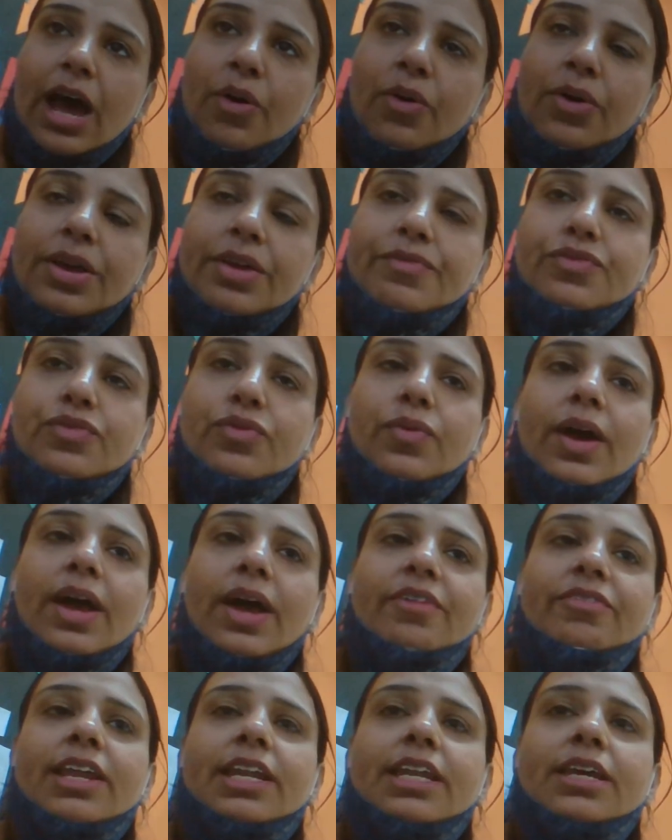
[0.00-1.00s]
If you have
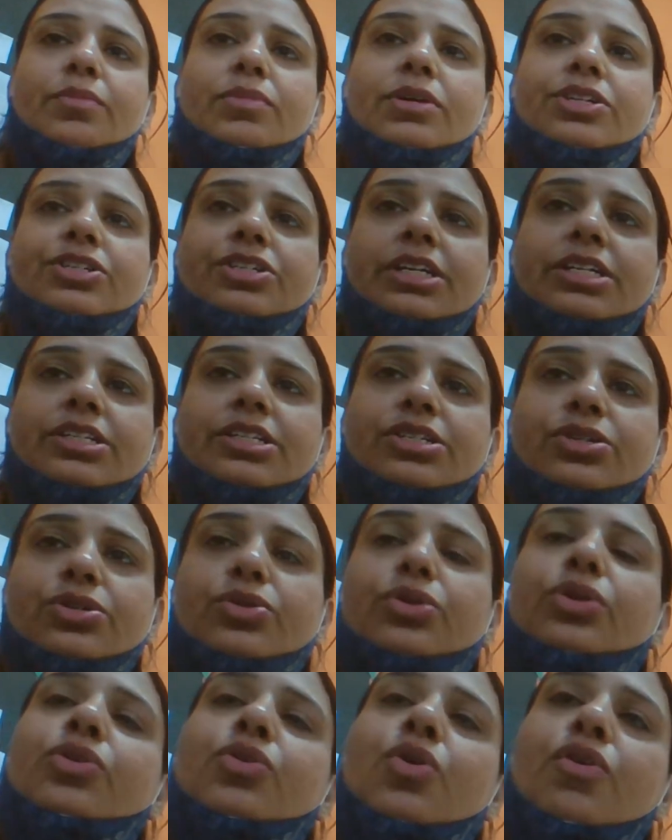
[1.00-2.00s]
any emergency, you'll
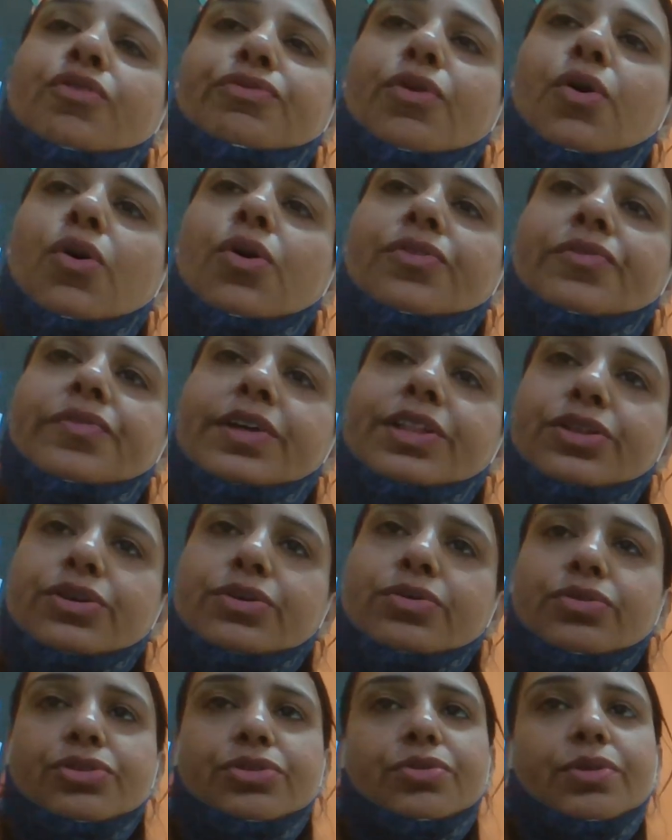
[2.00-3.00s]
no phone with
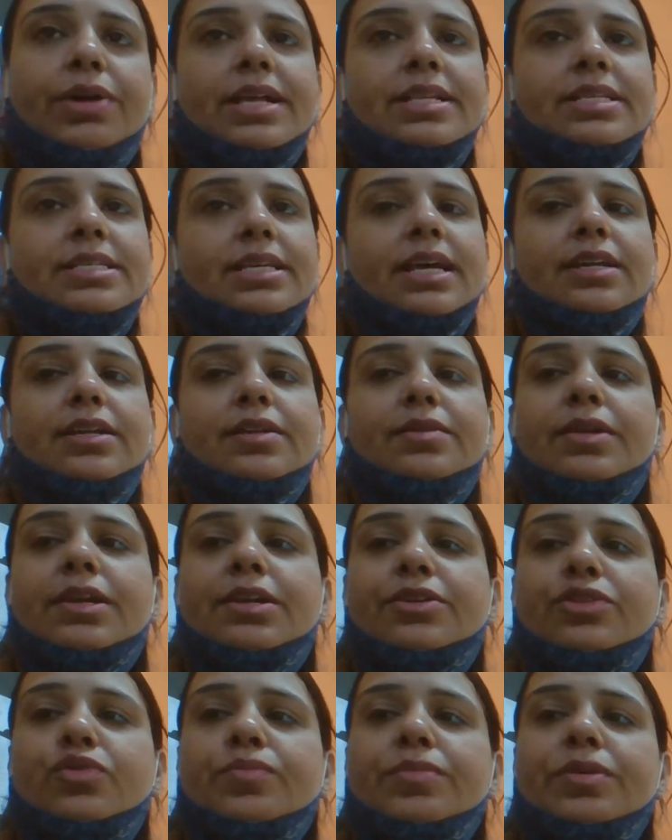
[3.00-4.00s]
you, you can send
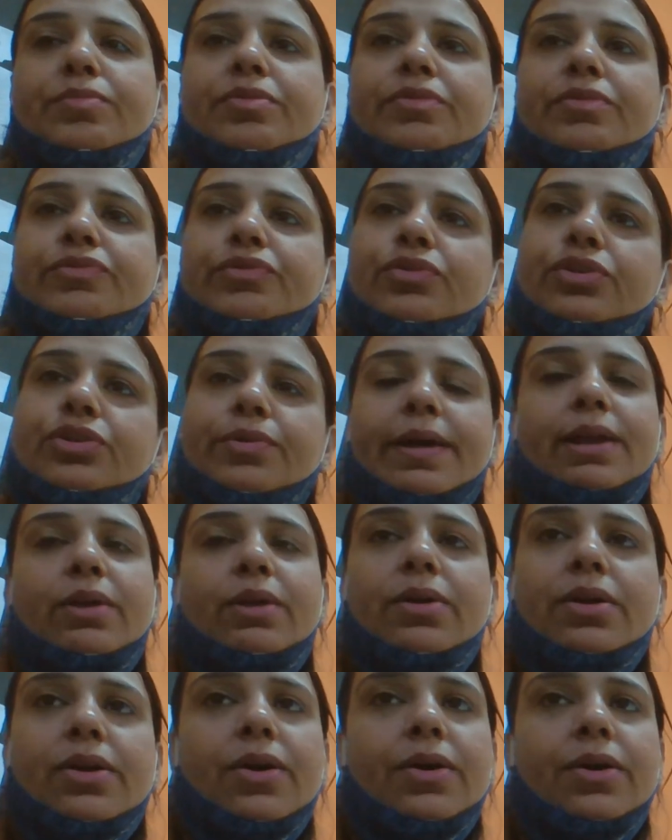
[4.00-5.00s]
it to me before 12
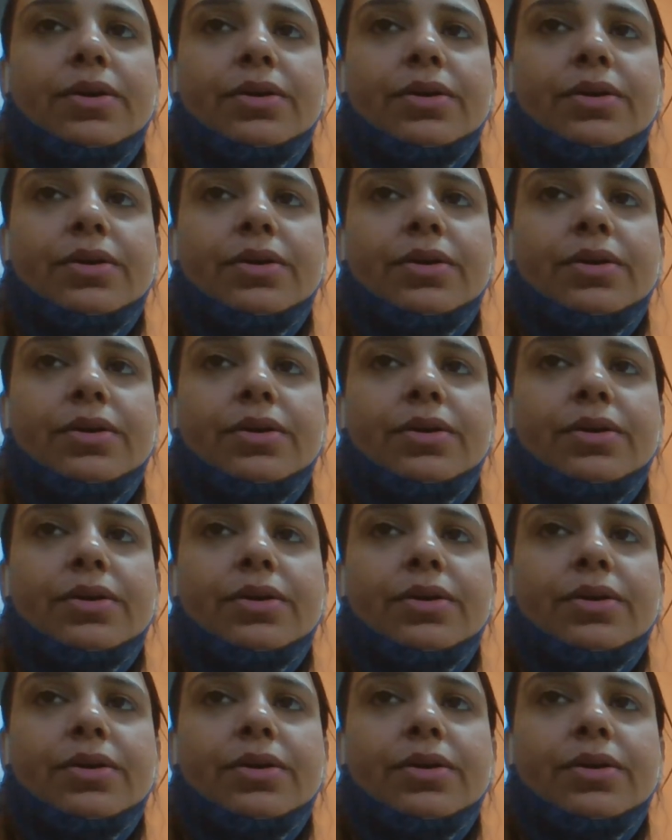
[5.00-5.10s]
o'clock.